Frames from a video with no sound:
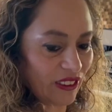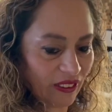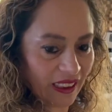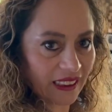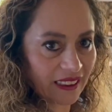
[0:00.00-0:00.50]
to
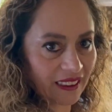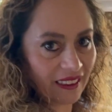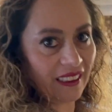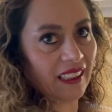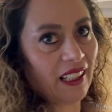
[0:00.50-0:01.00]
ask
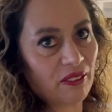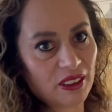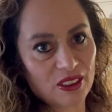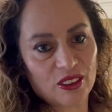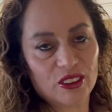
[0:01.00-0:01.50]

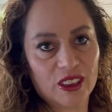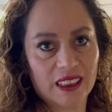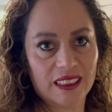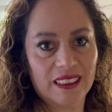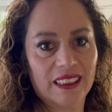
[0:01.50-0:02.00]
Abby so she
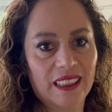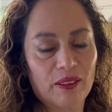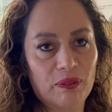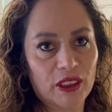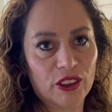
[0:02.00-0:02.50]
can get a
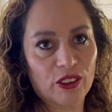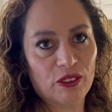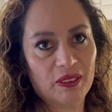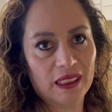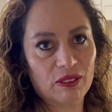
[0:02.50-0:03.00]
picture
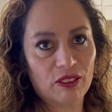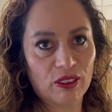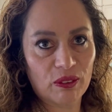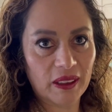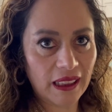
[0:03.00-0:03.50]
of us
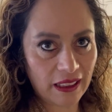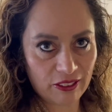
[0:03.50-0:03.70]
before we leave.